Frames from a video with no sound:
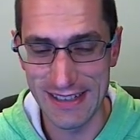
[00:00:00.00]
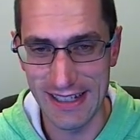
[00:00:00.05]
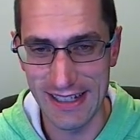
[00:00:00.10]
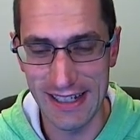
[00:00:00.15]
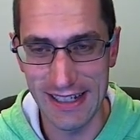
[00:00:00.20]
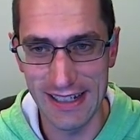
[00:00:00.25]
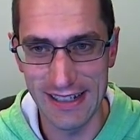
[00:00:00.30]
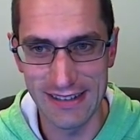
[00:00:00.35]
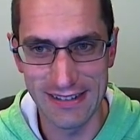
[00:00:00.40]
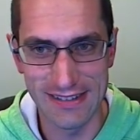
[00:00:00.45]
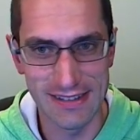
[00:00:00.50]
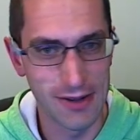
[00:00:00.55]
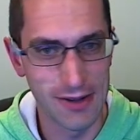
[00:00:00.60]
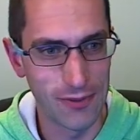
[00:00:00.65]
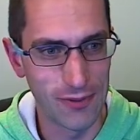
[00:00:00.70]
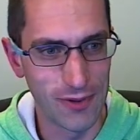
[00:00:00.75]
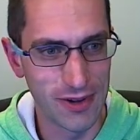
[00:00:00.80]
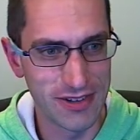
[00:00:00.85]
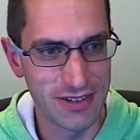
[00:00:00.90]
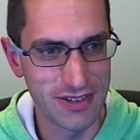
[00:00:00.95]
is
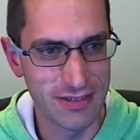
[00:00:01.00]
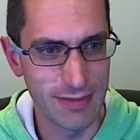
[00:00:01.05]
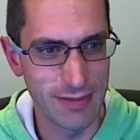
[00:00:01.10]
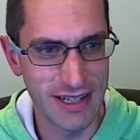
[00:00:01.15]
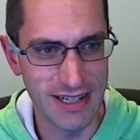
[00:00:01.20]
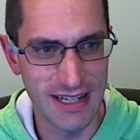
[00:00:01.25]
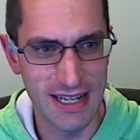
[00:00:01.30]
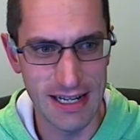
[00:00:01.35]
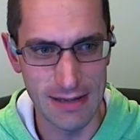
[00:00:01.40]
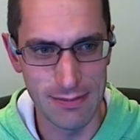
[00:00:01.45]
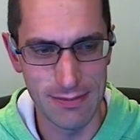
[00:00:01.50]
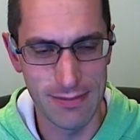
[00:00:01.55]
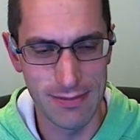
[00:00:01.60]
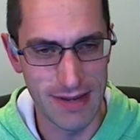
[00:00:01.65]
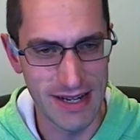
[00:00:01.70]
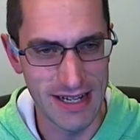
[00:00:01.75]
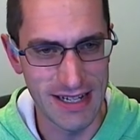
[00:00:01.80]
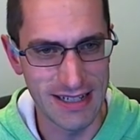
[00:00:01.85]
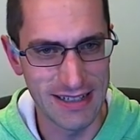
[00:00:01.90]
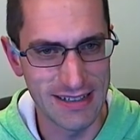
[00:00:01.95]
what does my name
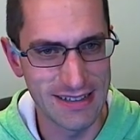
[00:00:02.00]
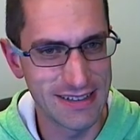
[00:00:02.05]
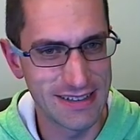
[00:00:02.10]
mean?